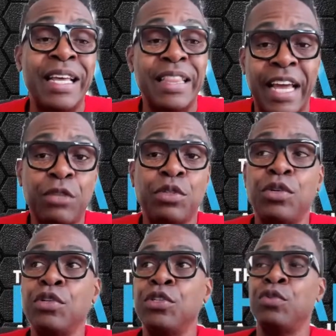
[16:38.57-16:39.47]
That's what you
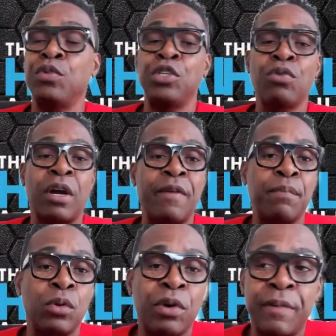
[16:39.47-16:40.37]
can do when you are
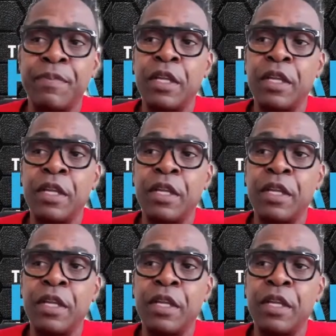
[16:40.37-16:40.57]
employed